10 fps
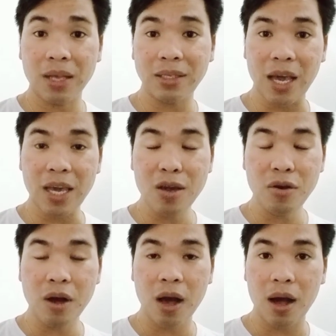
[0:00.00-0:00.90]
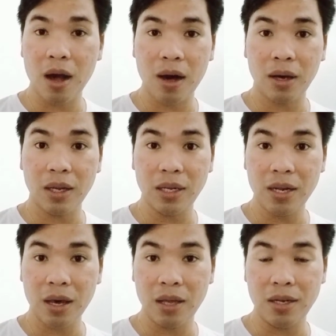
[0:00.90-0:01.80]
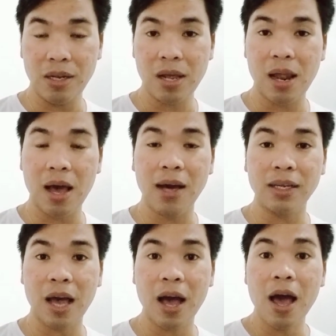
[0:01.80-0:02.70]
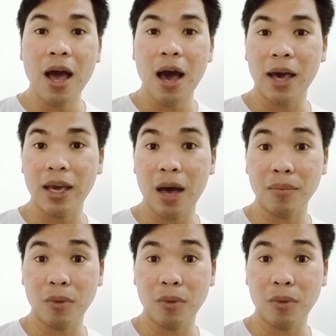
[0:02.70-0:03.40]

saying kanina-kanina lang na I am